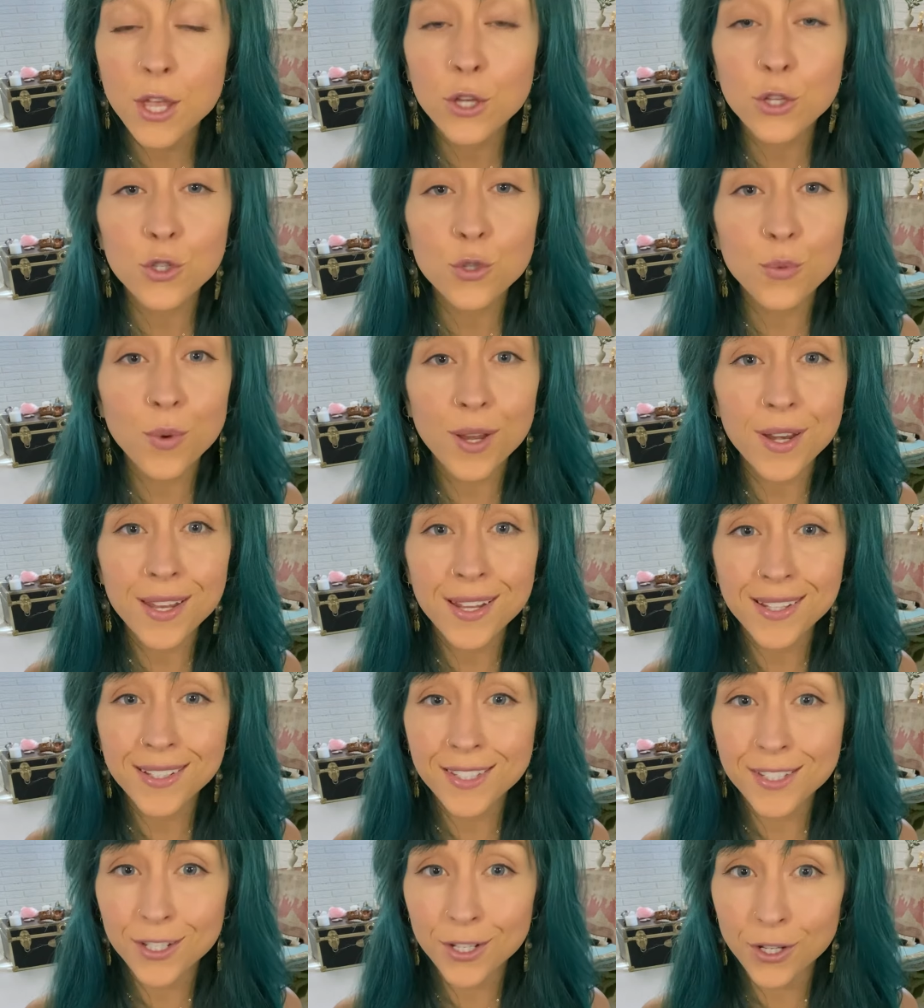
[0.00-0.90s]
to what
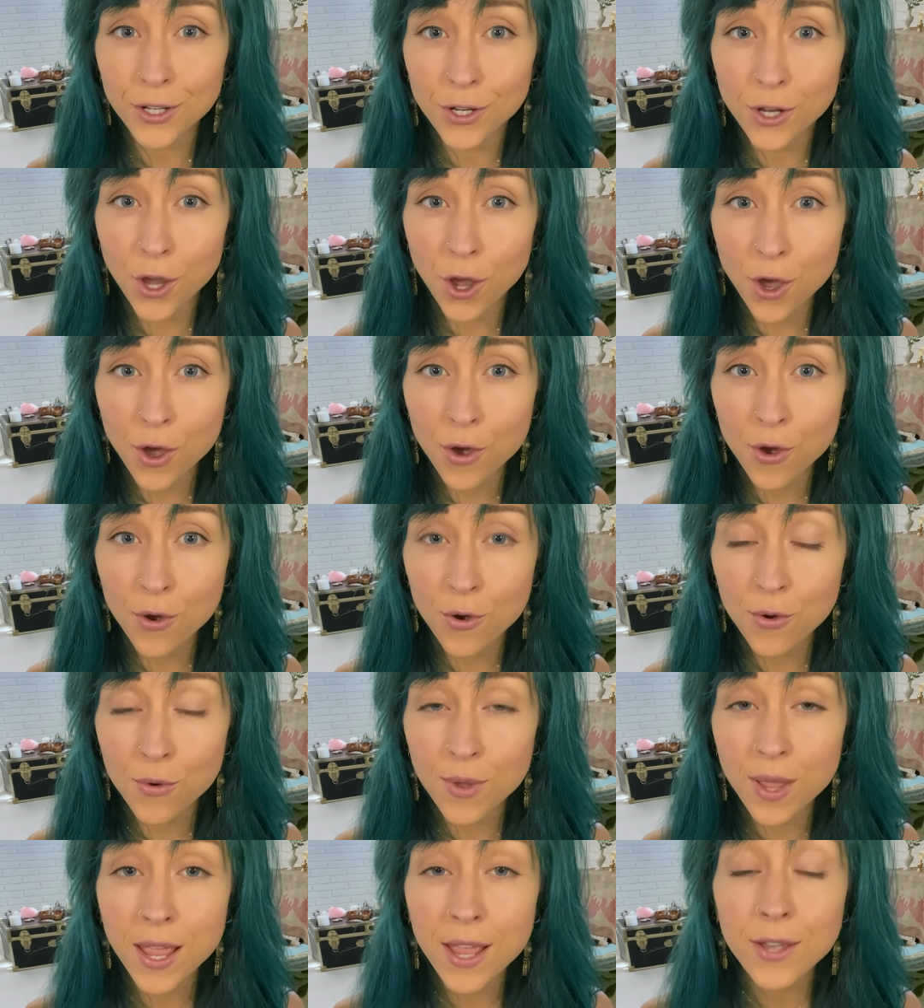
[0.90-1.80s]
needs to
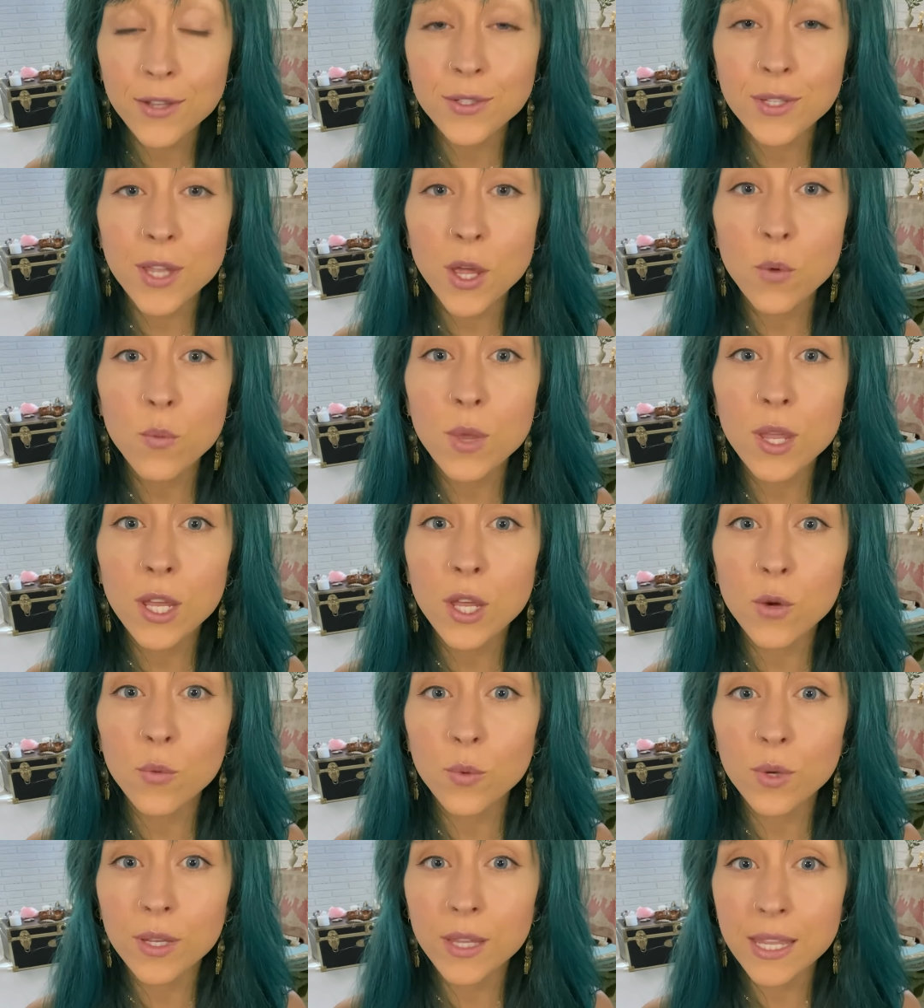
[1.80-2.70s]
go, so that we
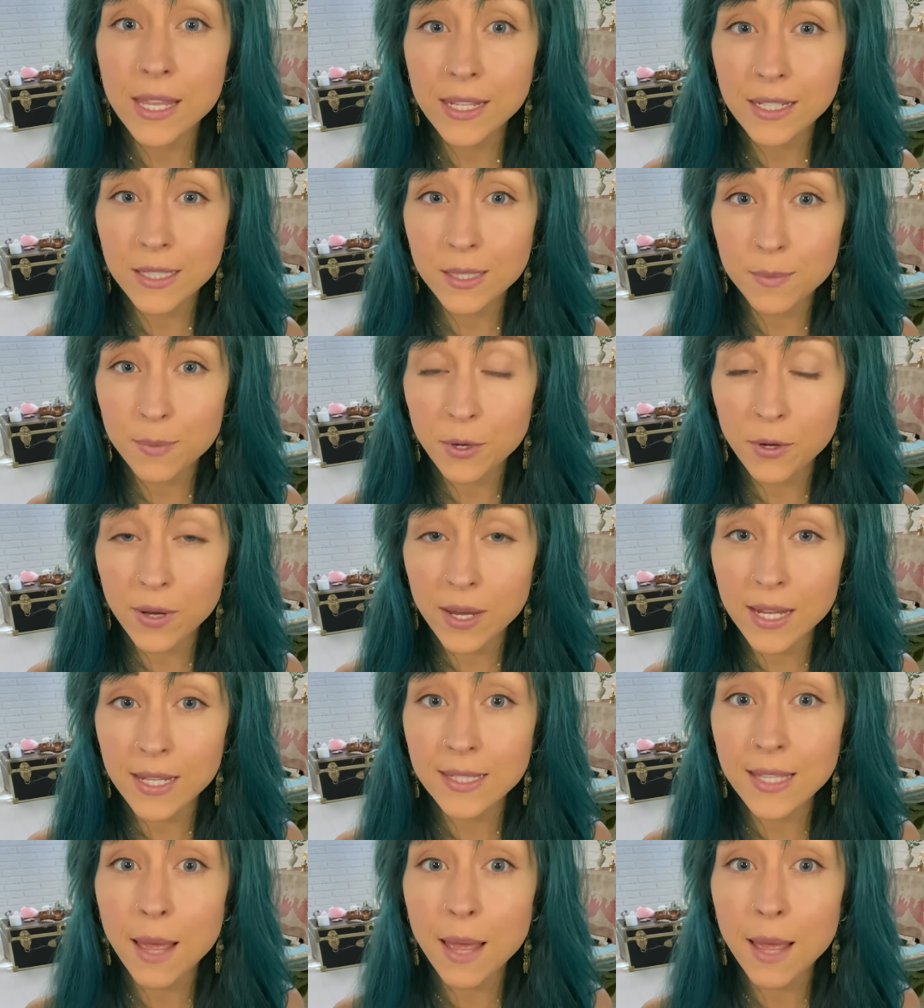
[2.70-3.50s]
can really experience